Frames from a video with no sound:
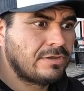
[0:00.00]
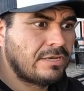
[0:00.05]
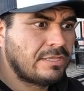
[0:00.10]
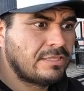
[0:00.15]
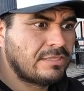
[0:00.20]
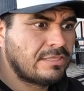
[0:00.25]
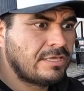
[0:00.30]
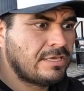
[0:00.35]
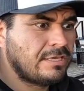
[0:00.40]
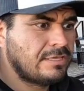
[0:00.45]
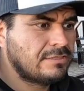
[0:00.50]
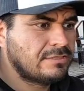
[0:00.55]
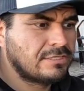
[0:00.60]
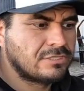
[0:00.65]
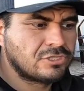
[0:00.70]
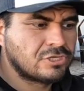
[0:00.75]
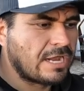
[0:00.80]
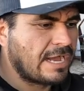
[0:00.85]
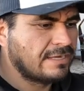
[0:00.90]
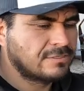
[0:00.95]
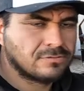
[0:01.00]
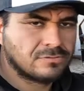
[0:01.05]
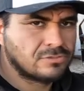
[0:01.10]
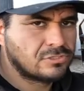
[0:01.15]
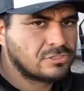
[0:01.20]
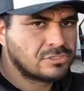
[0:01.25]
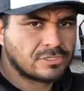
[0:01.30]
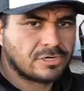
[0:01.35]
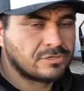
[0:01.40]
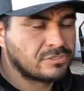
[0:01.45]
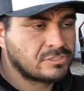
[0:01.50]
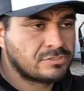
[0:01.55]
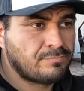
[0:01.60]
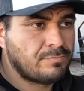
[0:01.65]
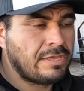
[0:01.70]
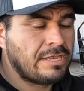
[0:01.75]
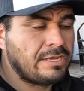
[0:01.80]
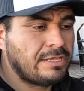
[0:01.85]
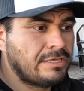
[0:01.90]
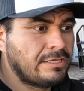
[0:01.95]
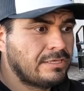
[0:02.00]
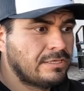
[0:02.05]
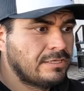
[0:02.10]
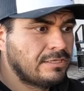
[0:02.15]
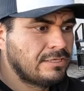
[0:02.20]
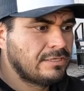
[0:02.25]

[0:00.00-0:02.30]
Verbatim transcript: anything. The tracks will just start spinning,